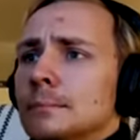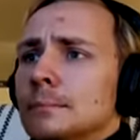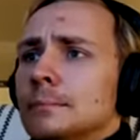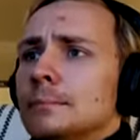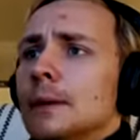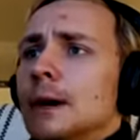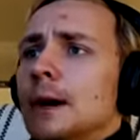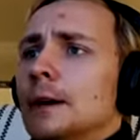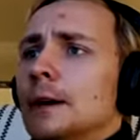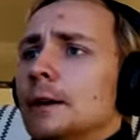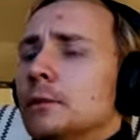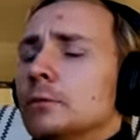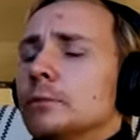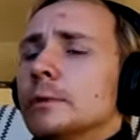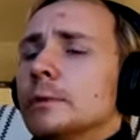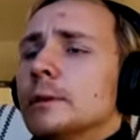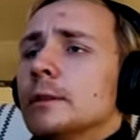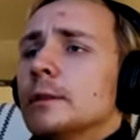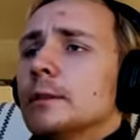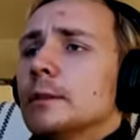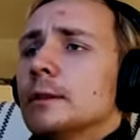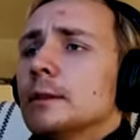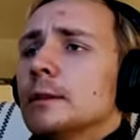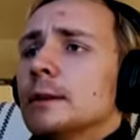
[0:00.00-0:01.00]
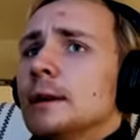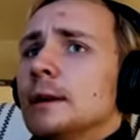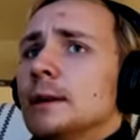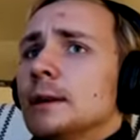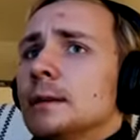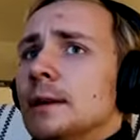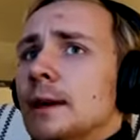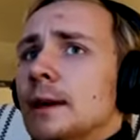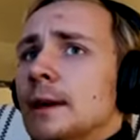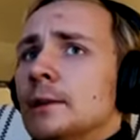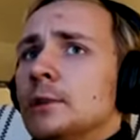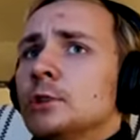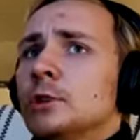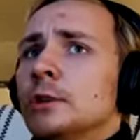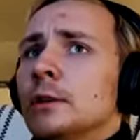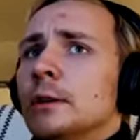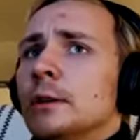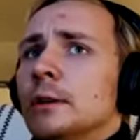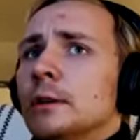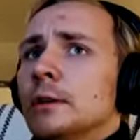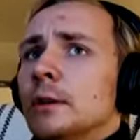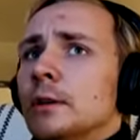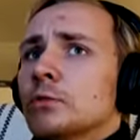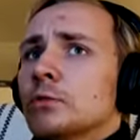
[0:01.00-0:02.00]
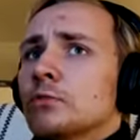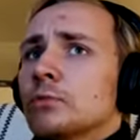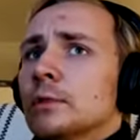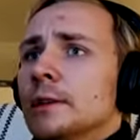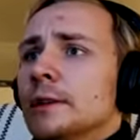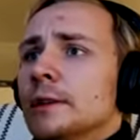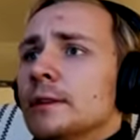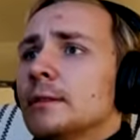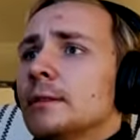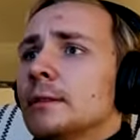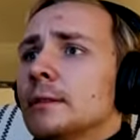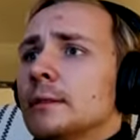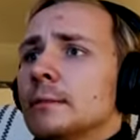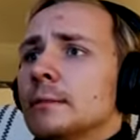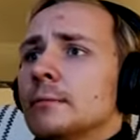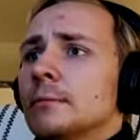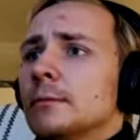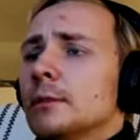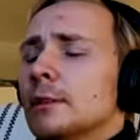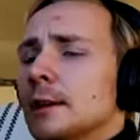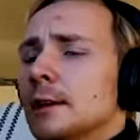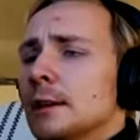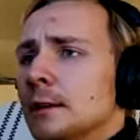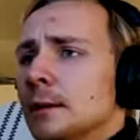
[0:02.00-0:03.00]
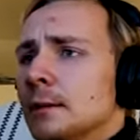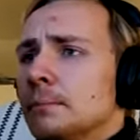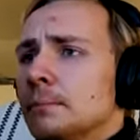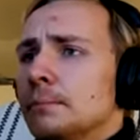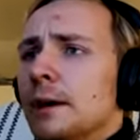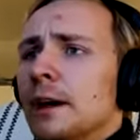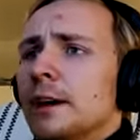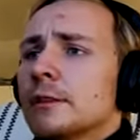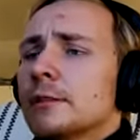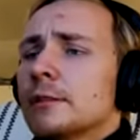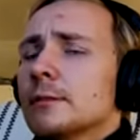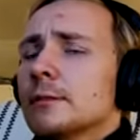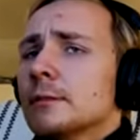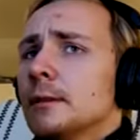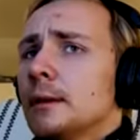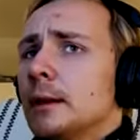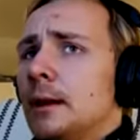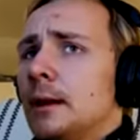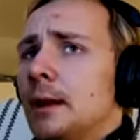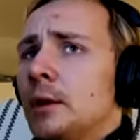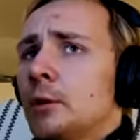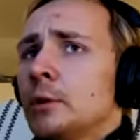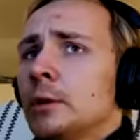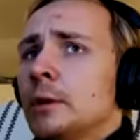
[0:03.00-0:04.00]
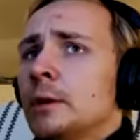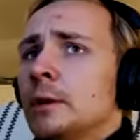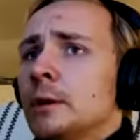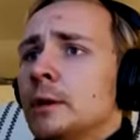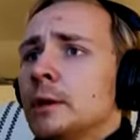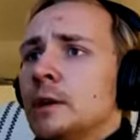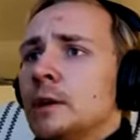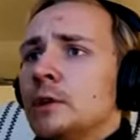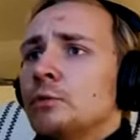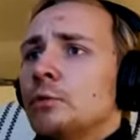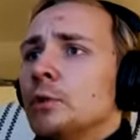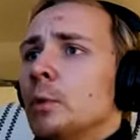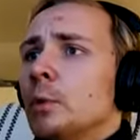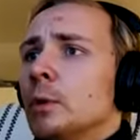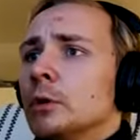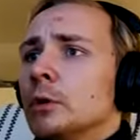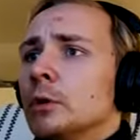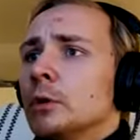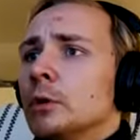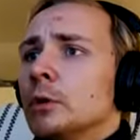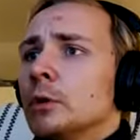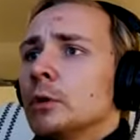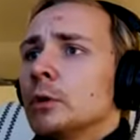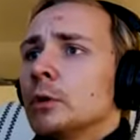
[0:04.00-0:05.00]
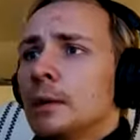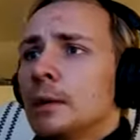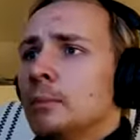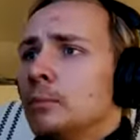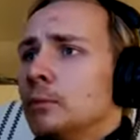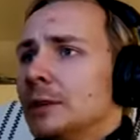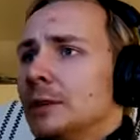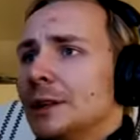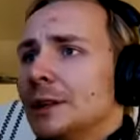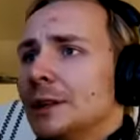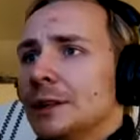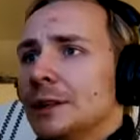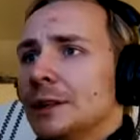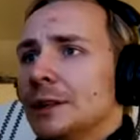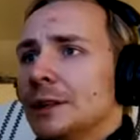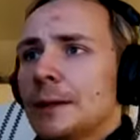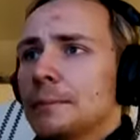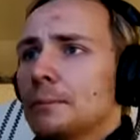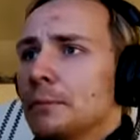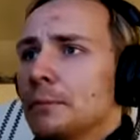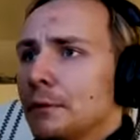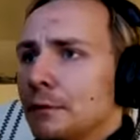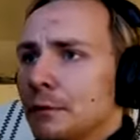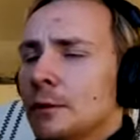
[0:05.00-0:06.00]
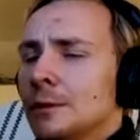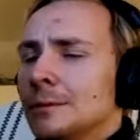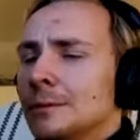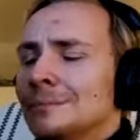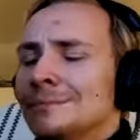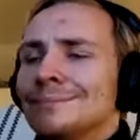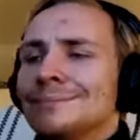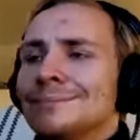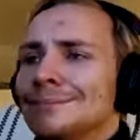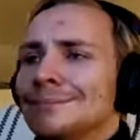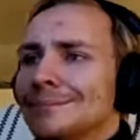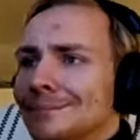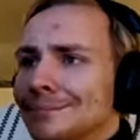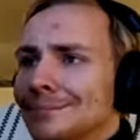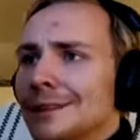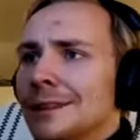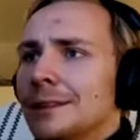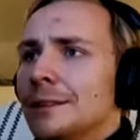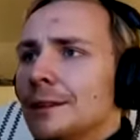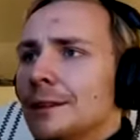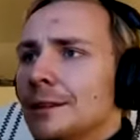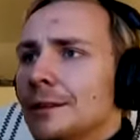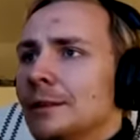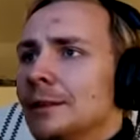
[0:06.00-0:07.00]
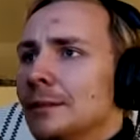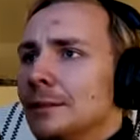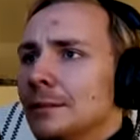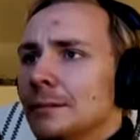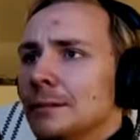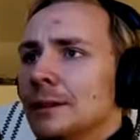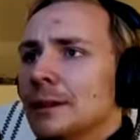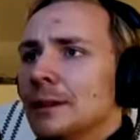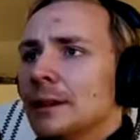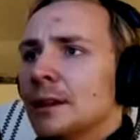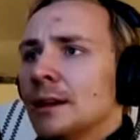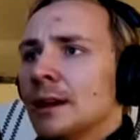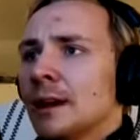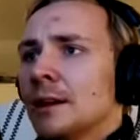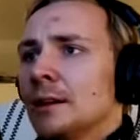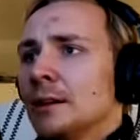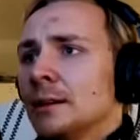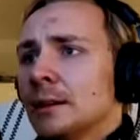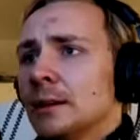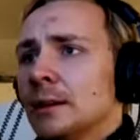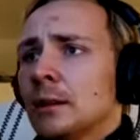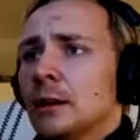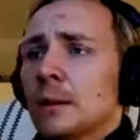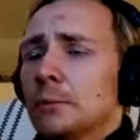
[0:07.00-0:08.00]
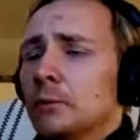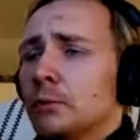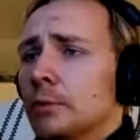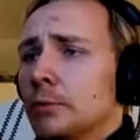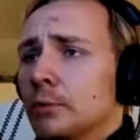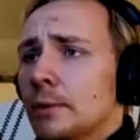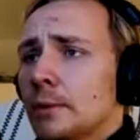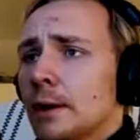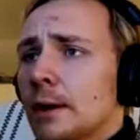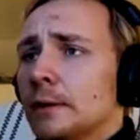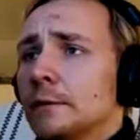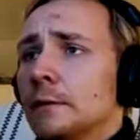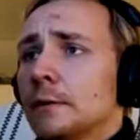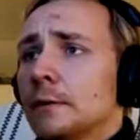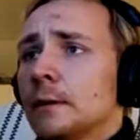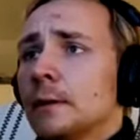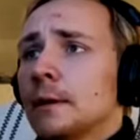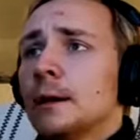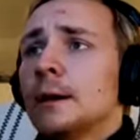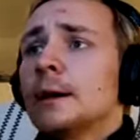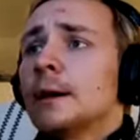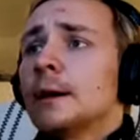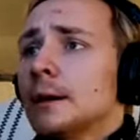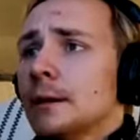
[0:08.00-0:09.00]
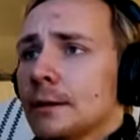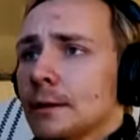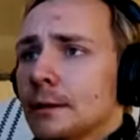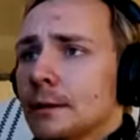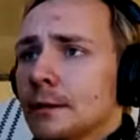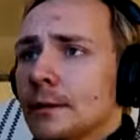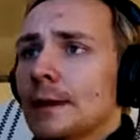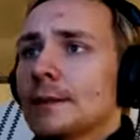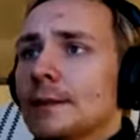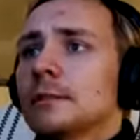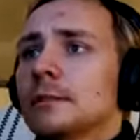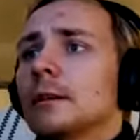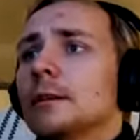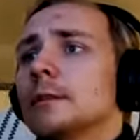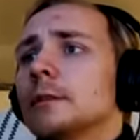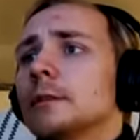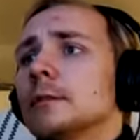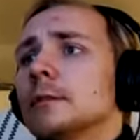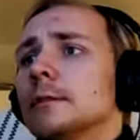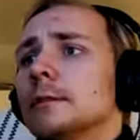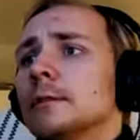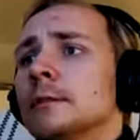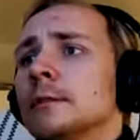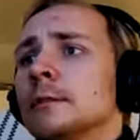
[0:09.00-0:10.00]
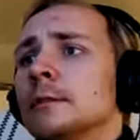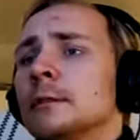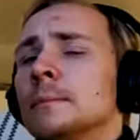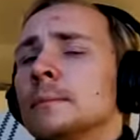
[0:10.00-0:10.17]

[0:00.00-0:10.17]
I don't really see any danger in us releasing, say, bison in an area. If we want to remove them, we did that before. It's easy. Get a guy in a helicopter with a rifle. That's not the concern.